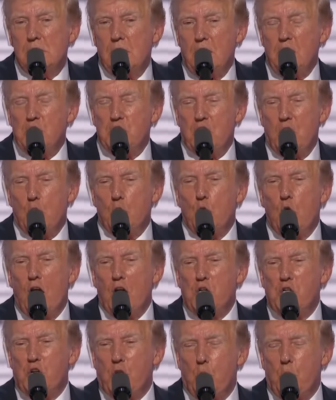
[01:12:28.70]
He said,
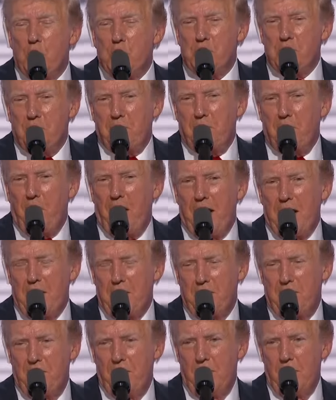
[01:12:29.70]
Russia was afraid
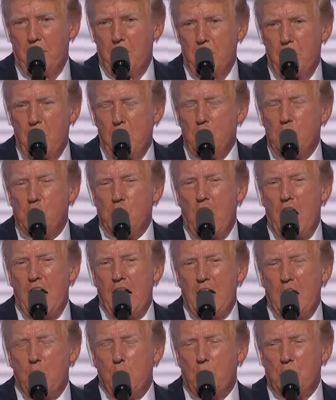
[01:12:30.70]
of him.
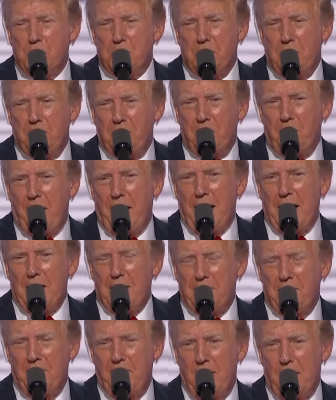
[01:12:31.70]
China was afraid
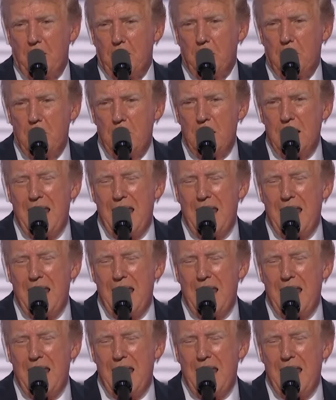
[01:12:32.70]
of him.